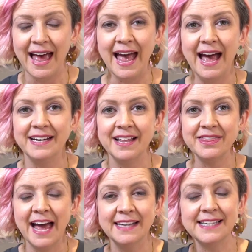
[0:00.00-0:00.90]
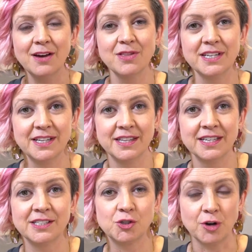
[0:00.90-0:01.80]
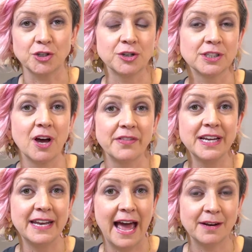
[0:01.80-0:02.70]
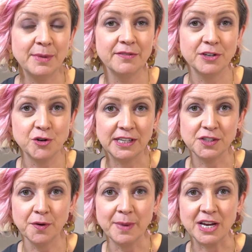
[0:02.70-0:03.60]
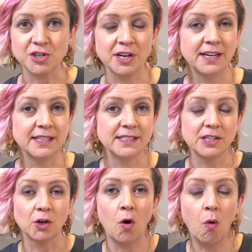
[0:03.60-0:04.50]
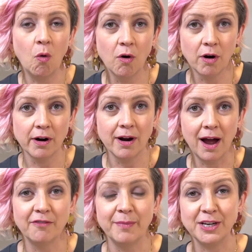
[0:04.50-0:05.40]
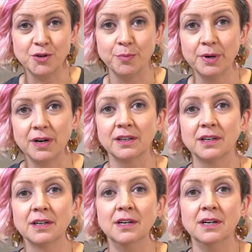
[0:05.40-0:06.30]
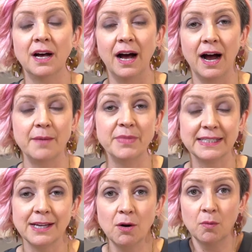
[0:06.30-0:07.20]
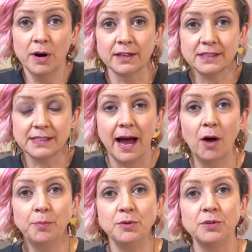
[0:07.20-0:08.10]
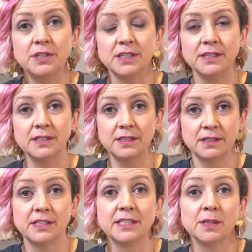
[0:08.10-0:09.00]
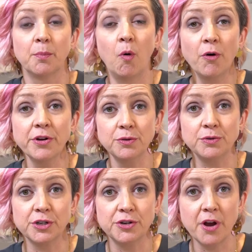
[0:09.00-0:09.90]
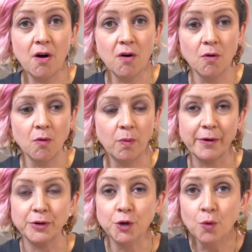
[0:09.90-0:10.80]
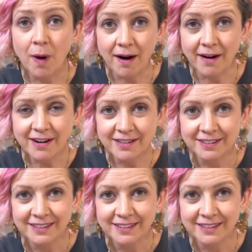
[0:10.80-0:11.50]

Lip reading: And that's how the structure, it's called The Anatomy of a Transformation, and it's the core of my new book. That's how it works, to help you, to support you to know where you are